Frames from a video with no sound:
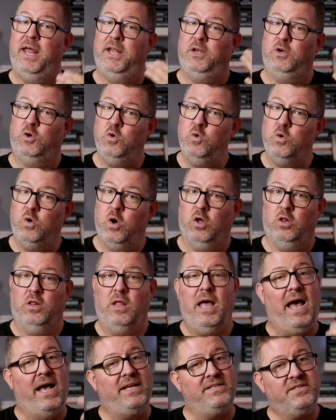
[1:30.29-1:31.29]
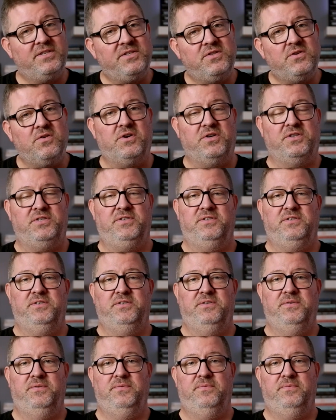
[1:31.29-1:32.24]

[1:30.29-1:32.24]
and Google as the source.